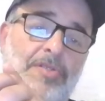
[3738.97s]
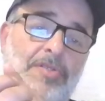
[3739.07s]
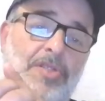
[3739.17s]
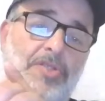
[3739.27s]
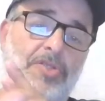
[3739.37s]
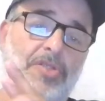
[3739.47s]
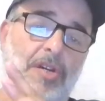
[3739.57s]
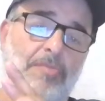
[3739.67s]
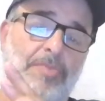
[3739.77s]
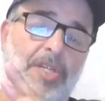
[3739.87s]
Jesus,
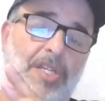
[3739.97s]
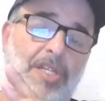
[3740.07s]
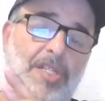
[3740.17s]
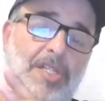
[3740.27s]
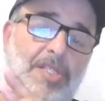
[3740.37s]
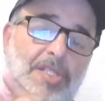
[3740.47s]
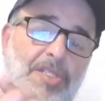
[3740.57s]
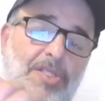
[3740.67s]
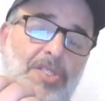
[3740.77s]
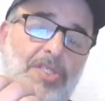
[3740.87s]
help me.
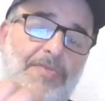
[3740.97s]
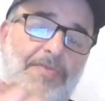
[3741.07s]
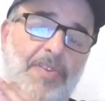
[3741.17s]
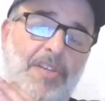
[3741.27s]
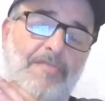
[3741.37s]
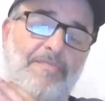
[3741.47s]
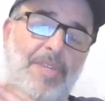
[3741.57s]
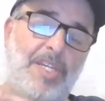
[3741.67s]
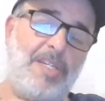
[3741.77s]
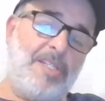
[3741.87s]
Jesus, forgive
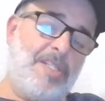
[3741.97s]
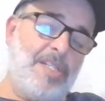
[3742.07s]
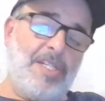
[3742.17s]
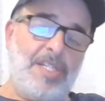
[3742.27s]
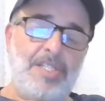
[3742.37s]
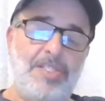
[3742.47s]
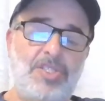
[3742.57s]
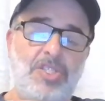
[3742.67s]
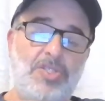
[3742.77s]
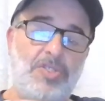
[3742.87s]
me.
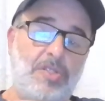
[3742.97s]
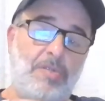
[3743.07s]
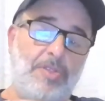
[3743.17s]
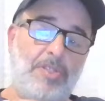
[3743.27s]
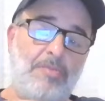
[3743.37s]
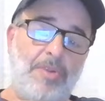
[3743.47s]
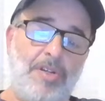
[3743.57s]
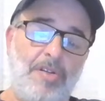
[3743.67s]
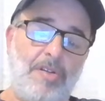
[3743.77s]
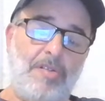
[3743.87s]
Jesus, come into
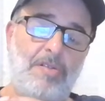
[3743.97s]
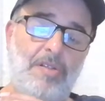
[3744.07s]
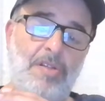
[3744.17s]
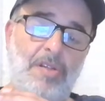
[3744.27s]
my heart.